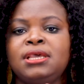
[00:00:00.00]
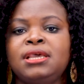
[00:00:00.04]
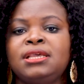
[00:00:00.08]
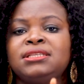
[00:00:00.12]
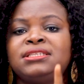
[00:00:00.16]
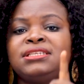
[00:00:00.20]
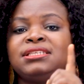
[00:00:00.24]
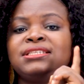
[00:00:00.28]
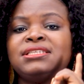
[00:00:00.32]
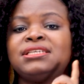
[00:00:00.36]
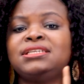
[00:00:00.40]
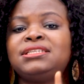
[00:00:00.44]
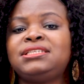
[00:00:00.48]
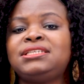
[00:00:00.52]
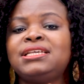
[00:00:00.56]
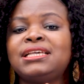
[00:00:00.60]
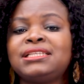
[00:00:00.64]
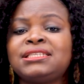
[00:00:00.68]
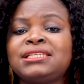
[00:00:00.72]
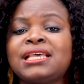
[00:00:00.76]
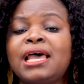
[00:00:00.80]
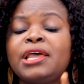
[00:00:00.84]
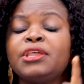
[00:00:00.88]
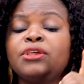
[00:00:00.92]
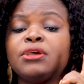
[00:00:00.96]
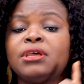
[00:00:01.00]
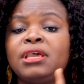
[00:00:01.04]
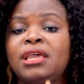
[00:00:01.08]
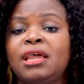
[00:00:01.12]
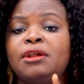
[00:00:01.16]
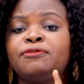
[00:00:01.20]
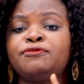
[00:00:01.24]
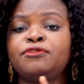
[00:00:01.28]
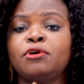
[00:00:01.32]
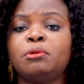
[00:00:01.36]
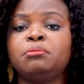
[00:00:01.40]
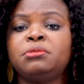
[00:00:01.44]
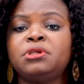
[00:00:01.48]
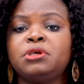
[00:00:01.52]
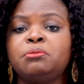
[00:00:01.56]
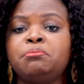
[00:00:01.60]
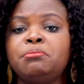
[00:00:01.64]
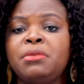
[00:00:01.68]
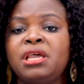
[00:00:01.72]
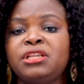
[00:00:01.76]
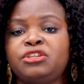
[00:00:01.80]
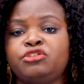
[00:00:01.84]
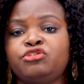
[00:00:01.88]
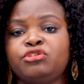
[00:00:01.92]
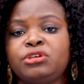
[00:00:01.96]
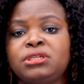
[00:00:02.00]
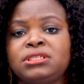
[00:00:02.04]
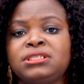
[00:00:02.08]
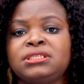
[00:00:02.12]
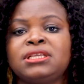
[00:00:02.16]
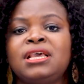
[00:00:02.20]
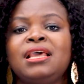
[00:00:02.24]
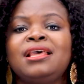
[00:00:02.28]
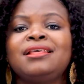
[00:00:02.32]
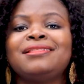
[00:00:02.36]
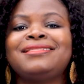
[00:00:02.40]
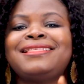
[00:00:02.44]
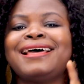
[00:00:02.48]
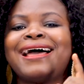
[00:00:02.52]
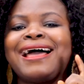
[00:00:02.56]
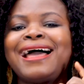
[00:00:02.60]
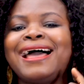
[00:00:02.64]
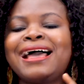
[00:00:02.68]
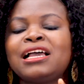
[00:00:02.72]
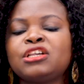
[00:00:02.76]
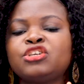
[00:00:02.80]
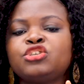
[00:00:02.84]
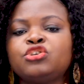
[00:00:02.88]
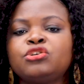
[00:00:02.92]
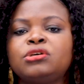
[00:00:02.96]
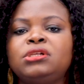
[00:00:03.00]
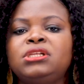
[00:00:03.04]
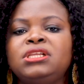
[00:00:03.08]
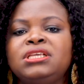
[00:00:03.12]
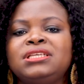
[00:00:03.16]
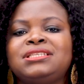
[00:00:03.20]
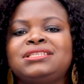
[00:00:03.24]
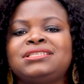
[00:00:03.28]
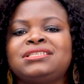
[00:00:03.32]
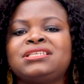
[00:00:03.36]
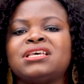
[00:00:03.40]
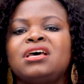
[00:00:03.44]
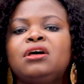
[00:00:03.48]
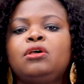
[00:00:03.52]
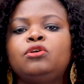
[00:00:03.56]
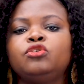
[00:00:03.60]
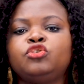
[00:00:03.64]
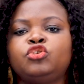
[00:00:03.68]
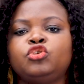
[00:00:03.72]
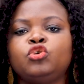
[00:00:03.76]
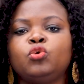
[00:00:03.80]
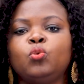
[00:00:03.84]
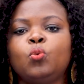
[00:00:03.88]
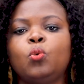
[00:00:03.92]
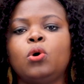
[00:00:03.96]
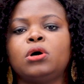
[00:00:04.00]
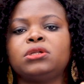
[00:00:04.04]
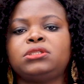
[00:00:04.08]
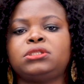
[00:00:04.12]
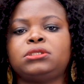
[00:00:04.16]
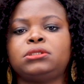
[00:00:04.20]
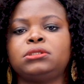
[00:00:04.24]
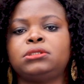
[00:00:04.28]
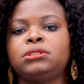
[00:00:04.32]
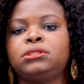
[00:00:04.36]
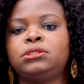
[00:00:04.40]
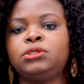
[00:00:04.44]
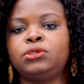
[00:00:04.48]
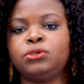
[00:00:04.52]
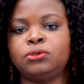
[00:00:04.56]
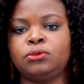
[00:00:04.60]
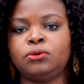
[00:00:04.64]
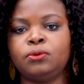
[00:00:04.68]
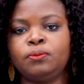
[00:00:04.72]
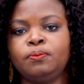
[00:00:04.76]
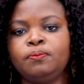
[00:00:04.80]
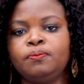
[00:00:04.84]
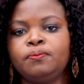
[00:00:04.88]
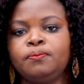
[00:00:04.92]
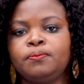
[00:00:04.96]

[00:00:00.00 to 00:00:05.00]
it is the data you get from the metrics that actually tells you what to do.